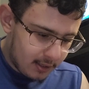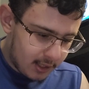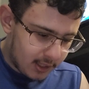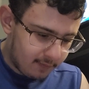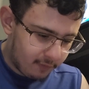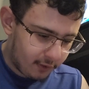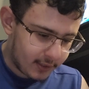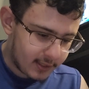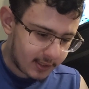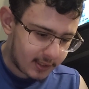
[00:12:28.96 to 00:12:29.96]
And then for
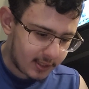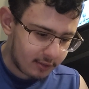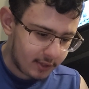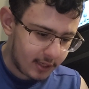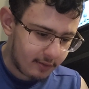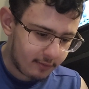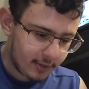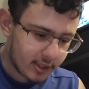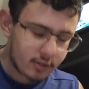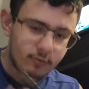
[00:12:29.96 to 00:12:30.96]
his accessory,
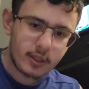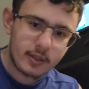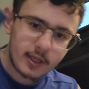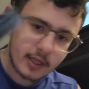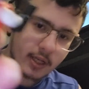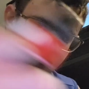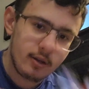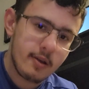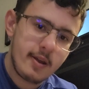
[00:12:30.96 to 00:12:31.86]
we just want a